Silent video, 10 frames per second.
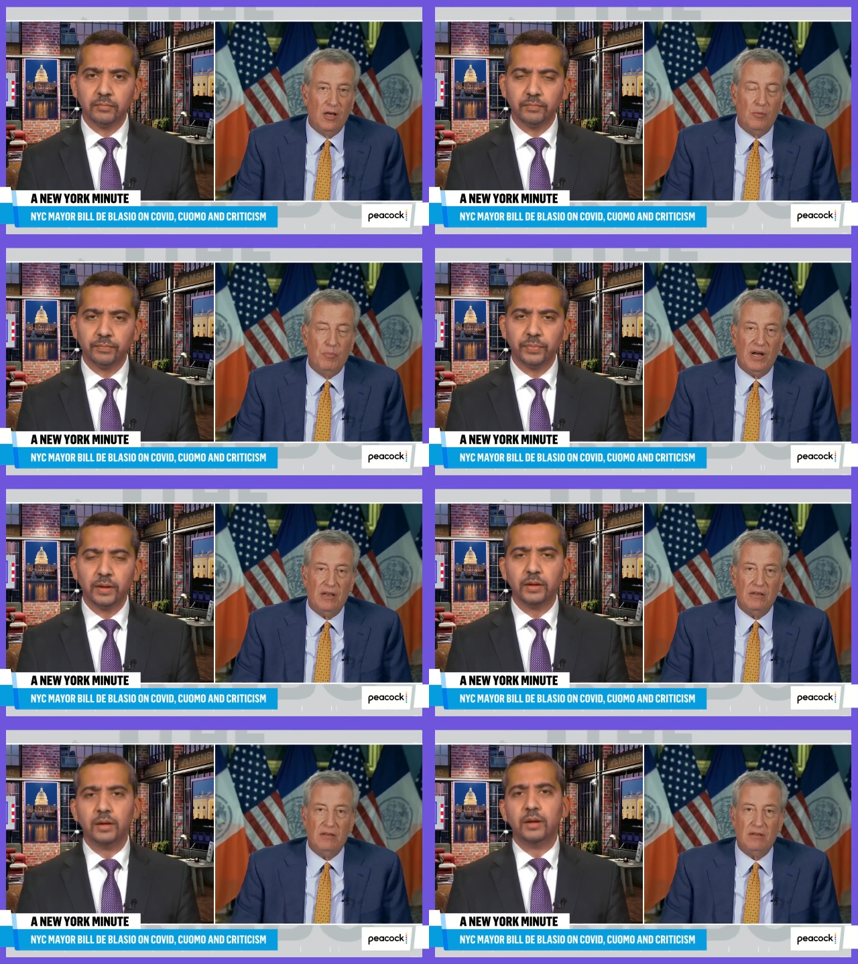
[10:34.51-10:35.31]

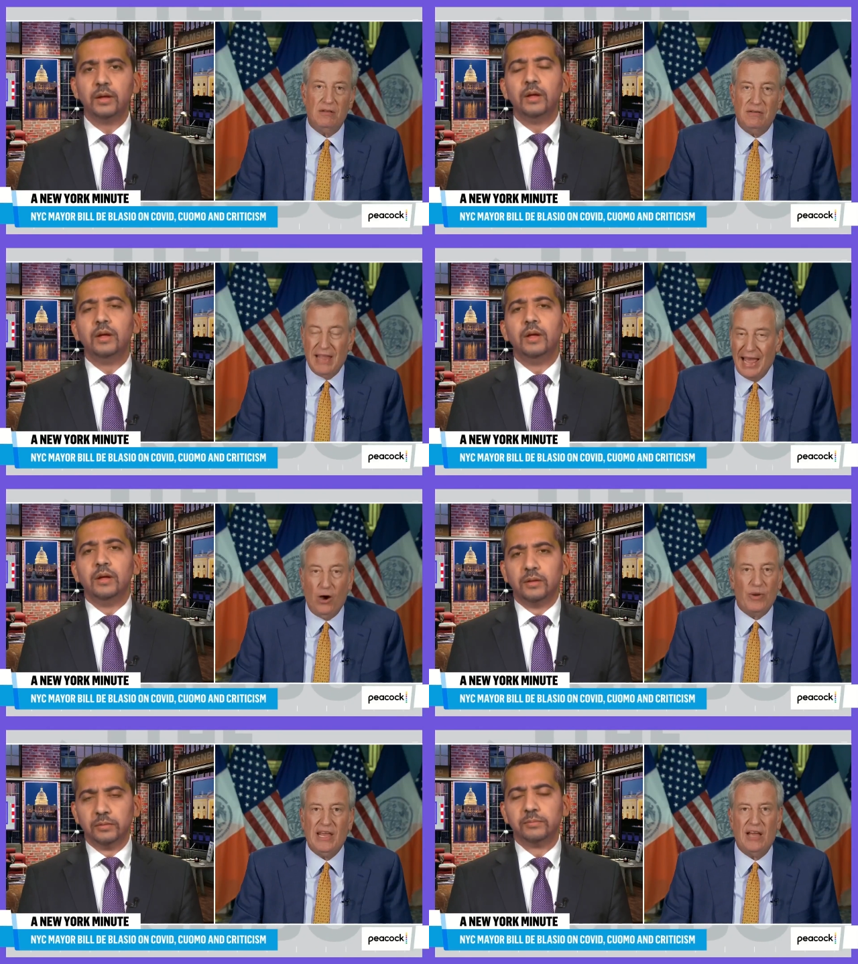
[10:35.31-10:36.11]
Speaker 1: But now
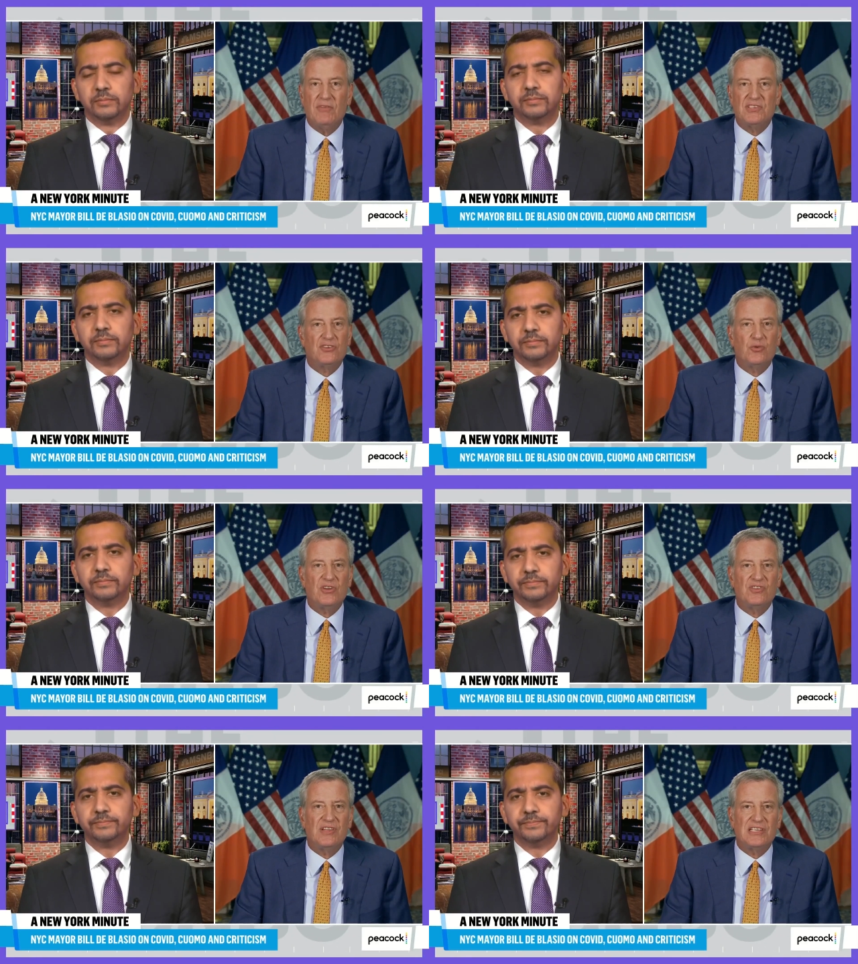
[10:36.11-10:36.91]
we have a
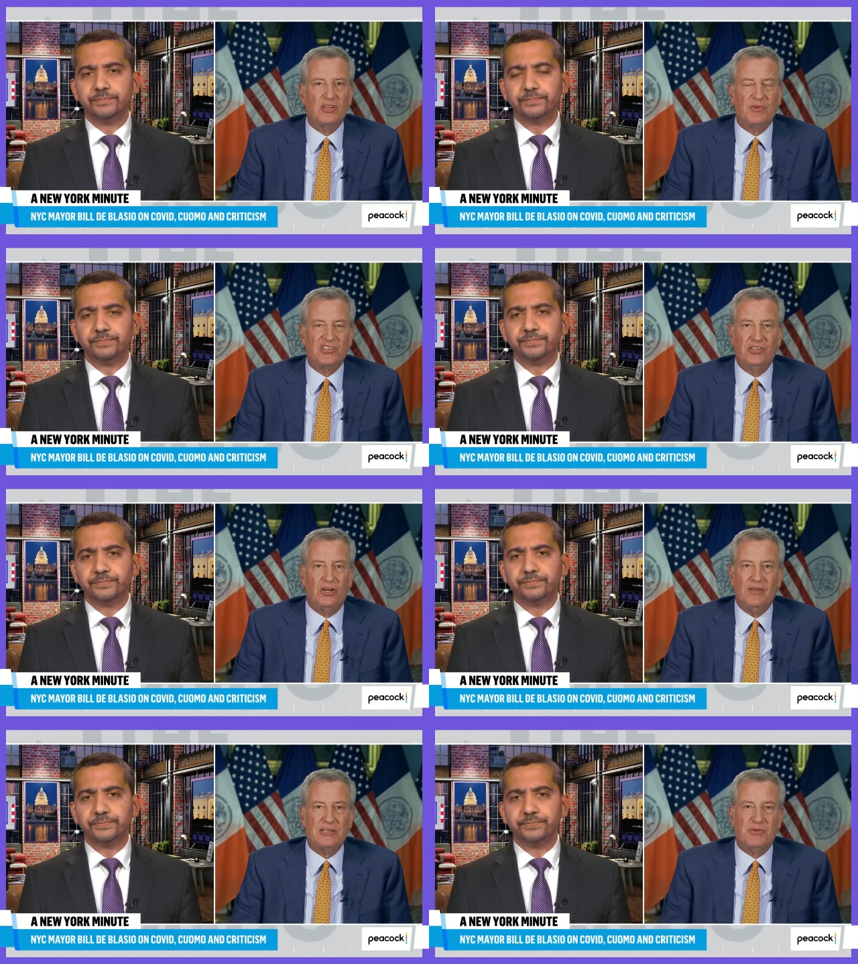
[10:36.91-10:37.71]
situation that's so much clearer,
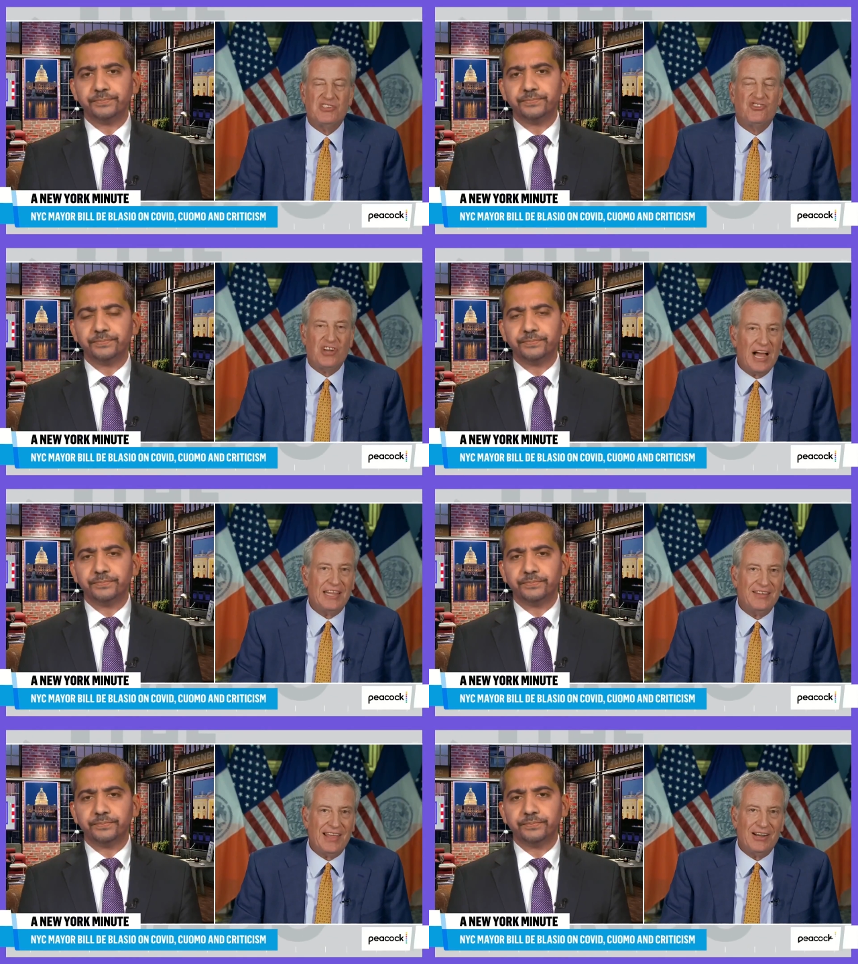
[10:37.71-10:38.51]
and that's what's
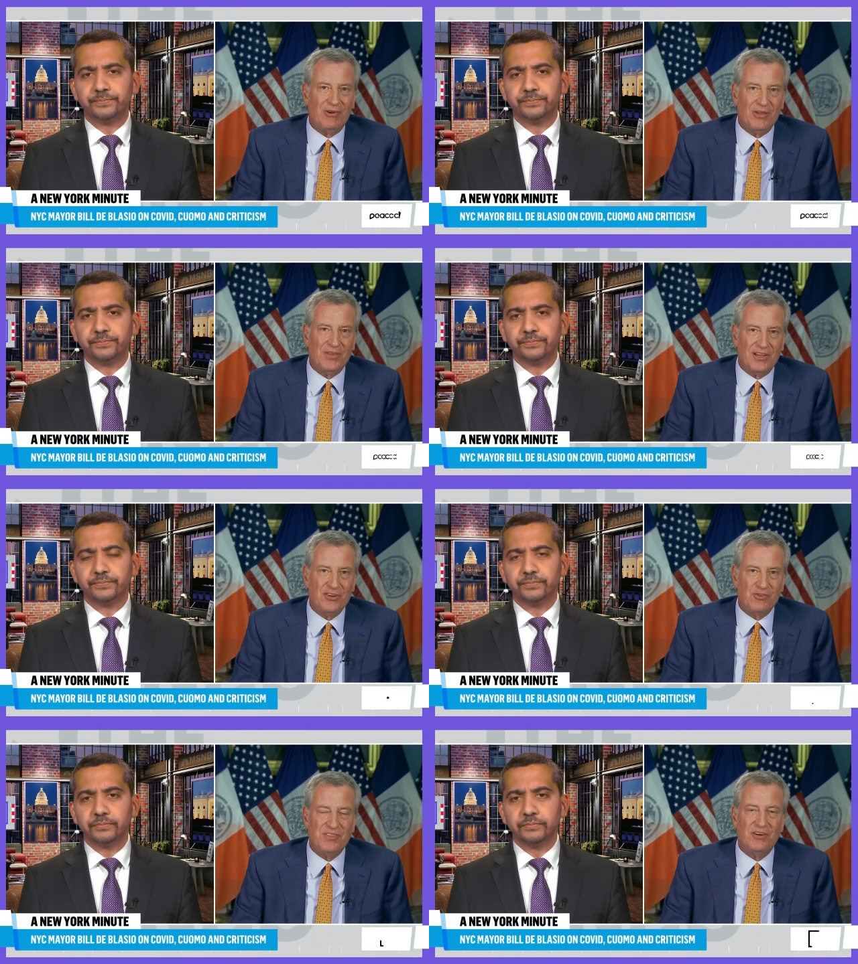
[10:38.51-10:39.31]
shocking that around the
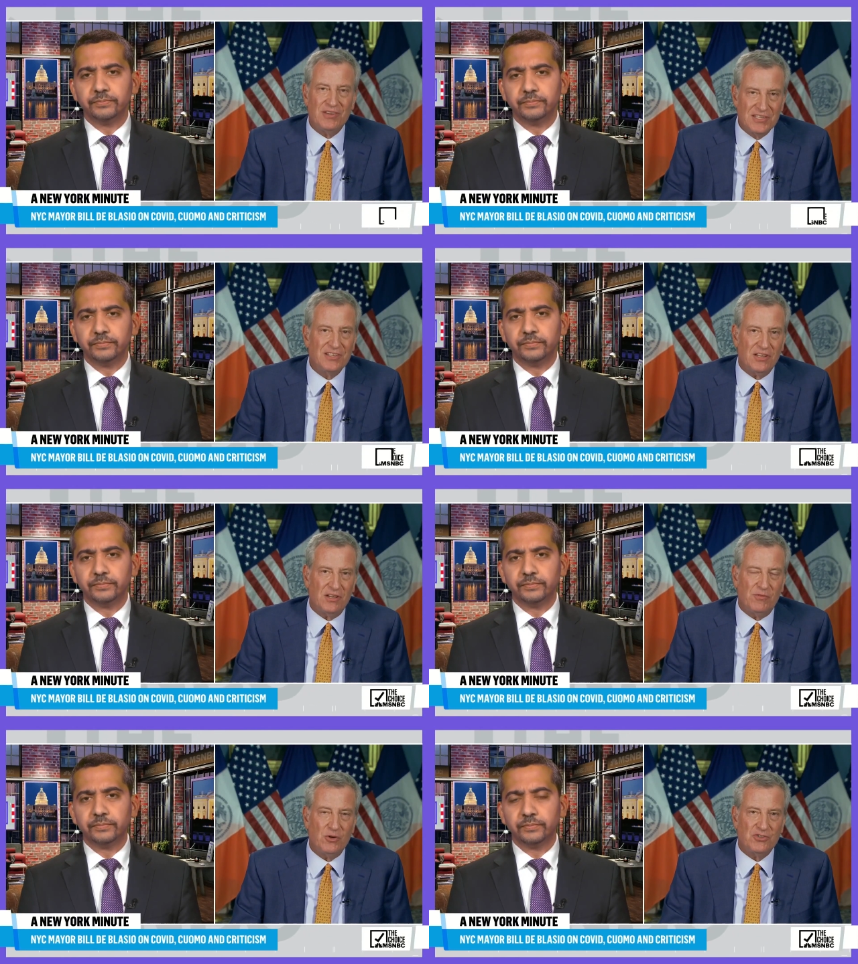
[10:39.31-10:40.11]
country there isn't a
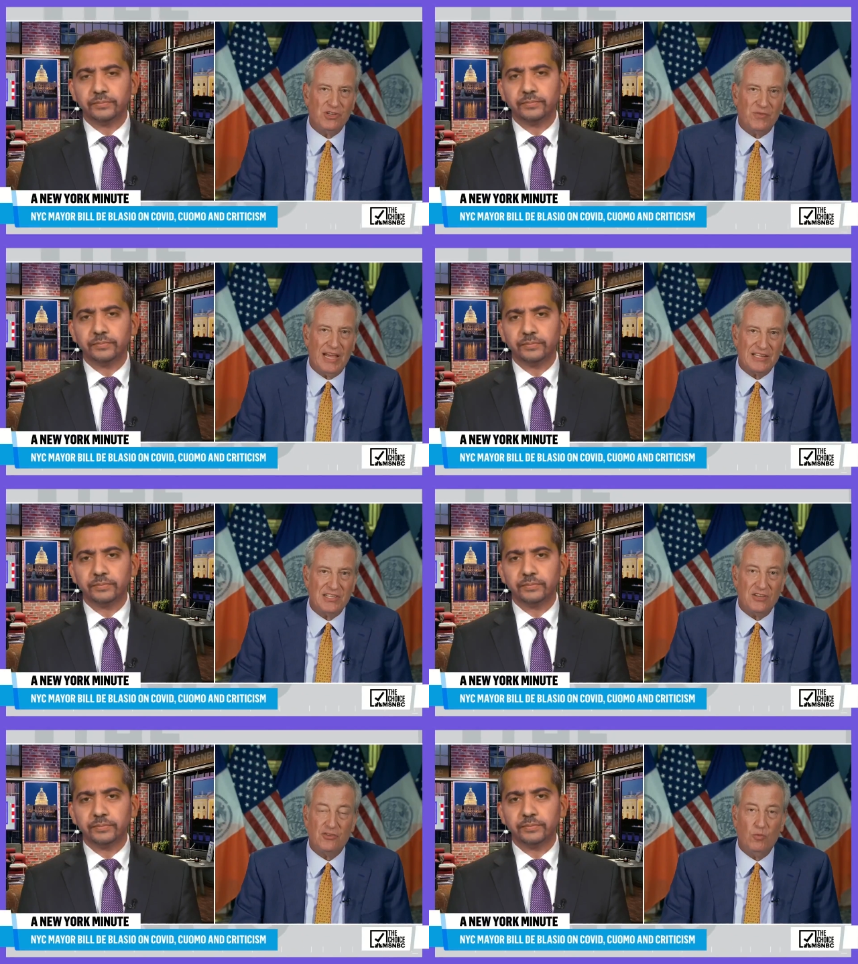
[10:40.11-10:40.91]
devotion to
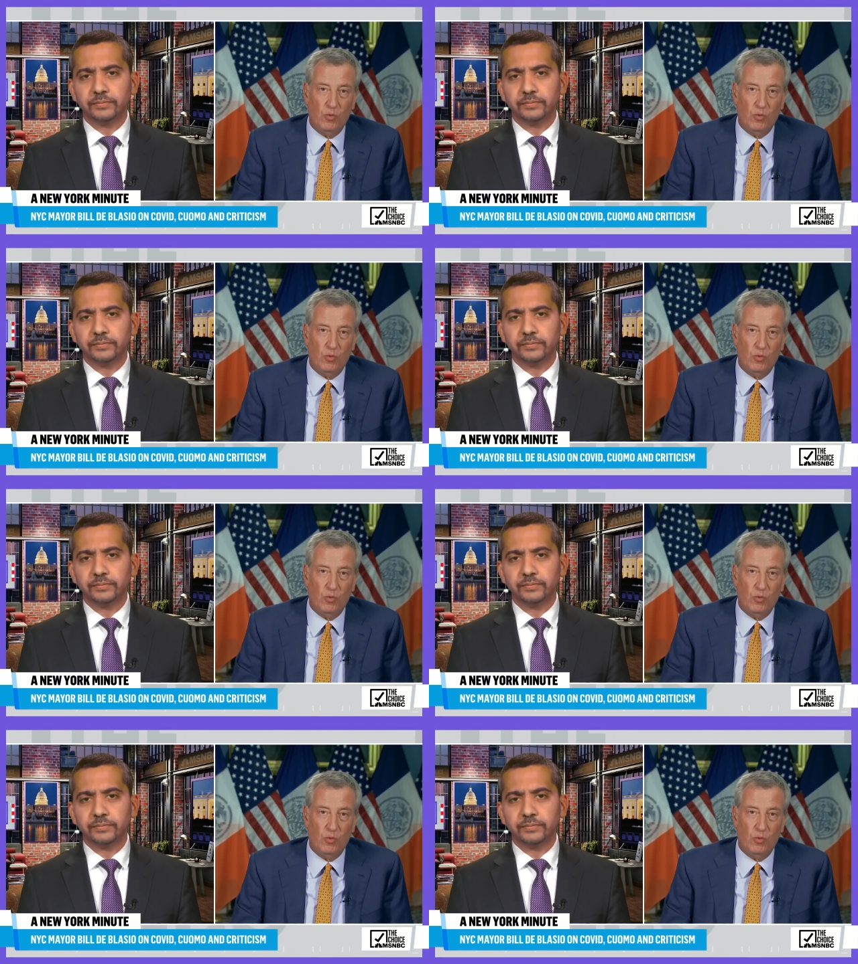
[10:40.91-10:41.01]
vaccination.